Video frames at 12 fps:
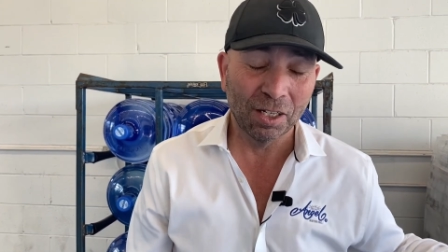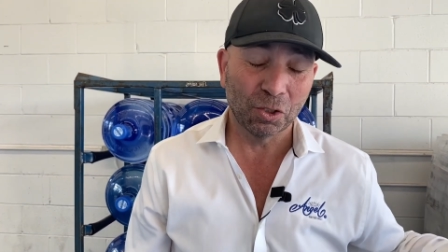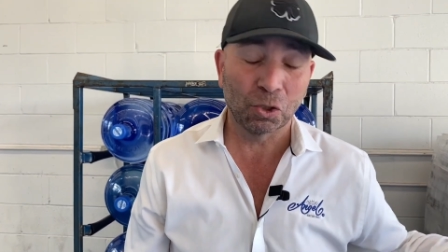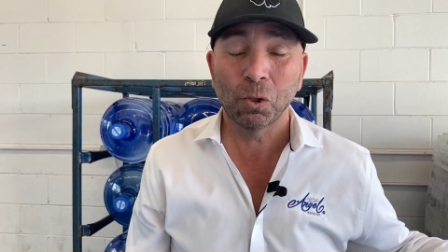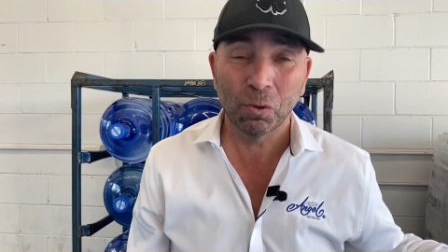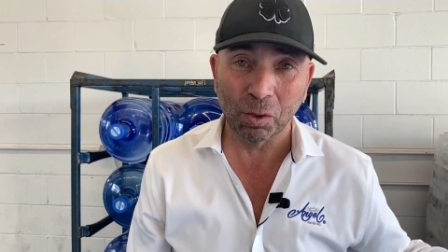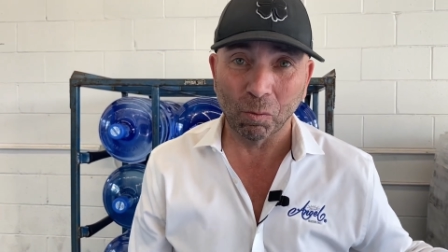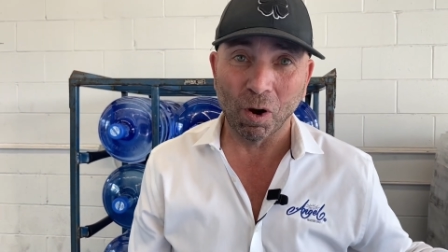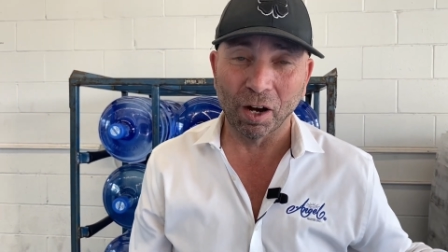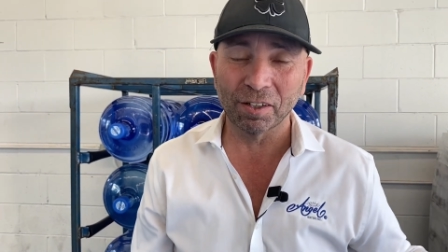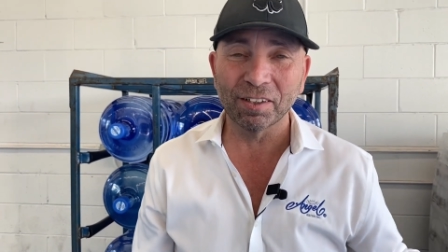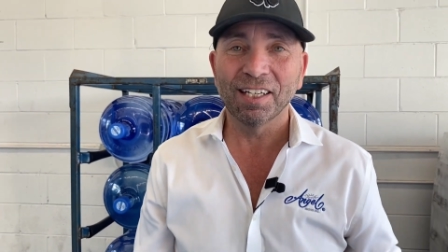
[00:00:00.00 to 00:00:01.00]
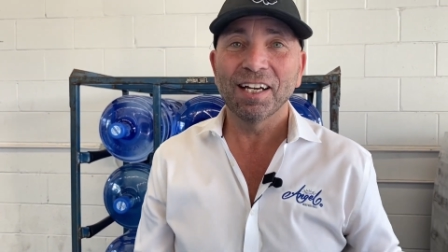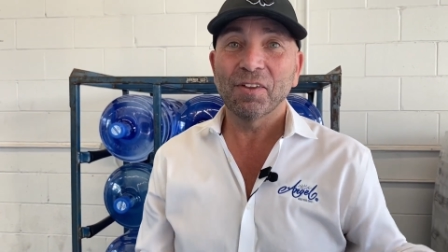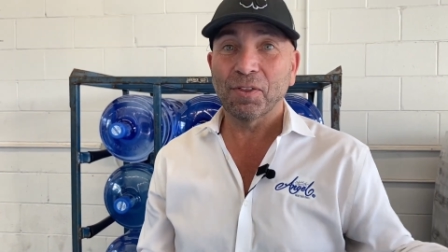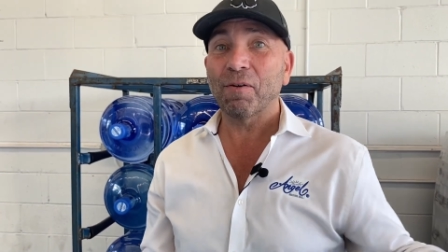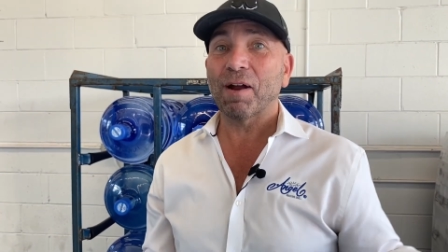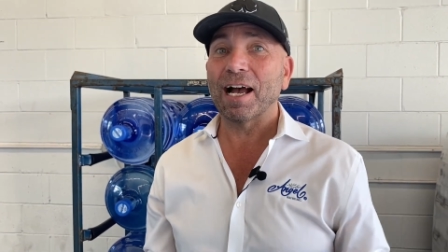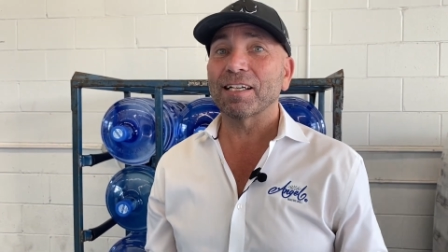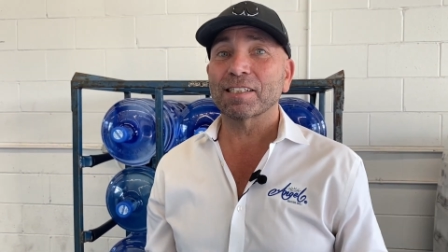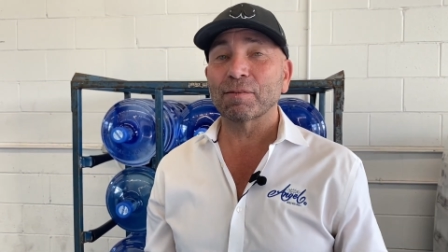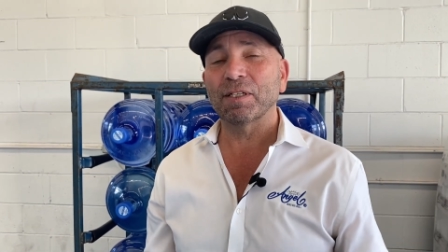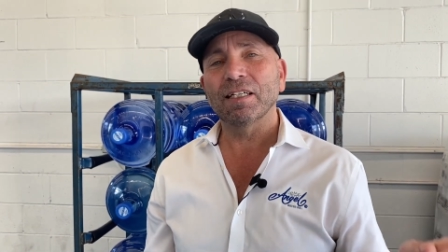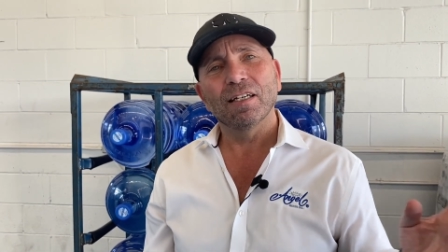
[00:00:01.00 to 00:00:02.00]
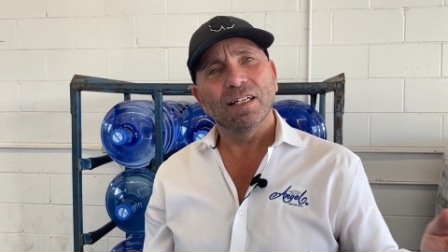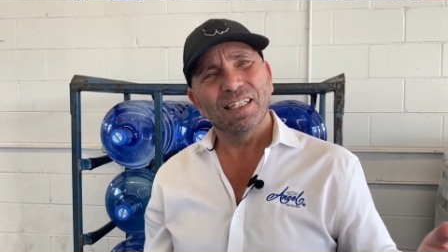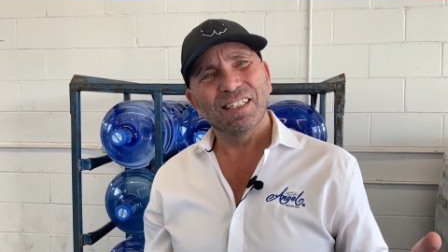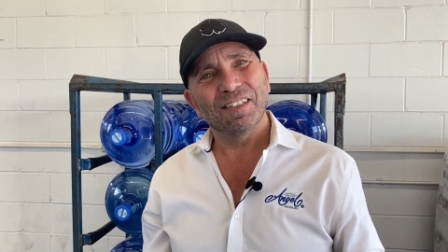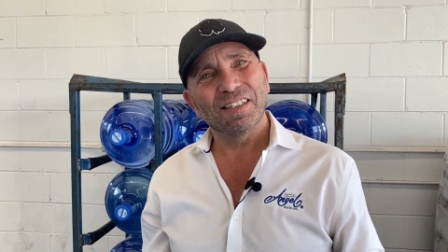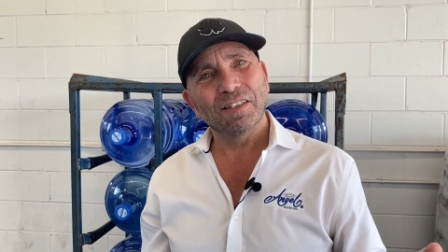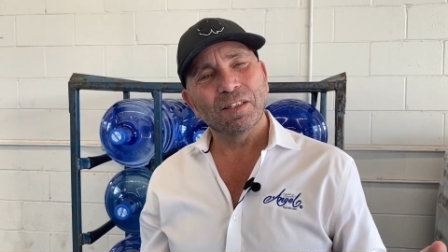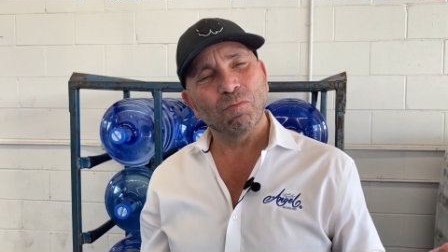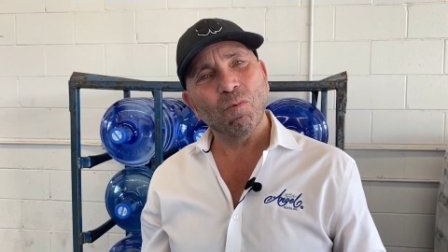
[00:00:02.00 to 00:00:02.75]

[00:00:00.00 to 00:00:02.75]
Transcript: to, to the water. They're asking me, the